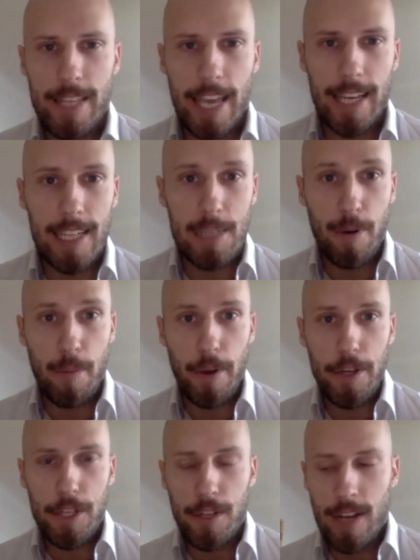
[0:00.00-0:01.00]
taking this
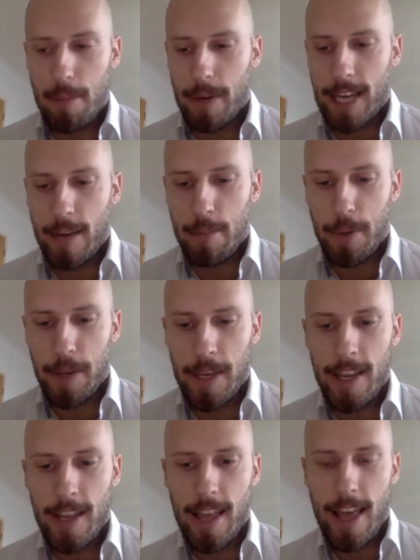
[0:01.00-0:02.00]
promotion at my
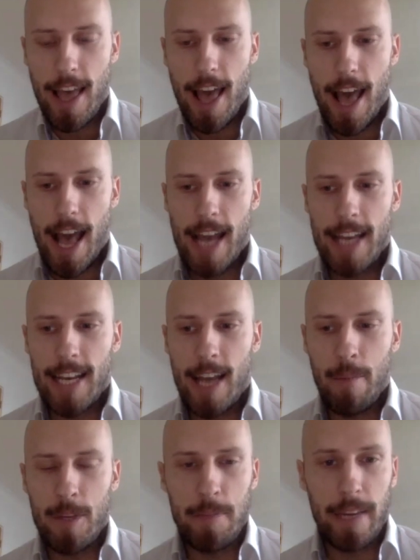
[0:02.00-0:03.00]
company. And um,
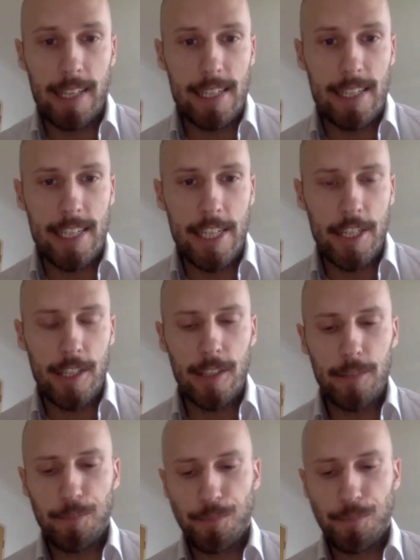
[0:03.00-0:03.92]
let's make a decision.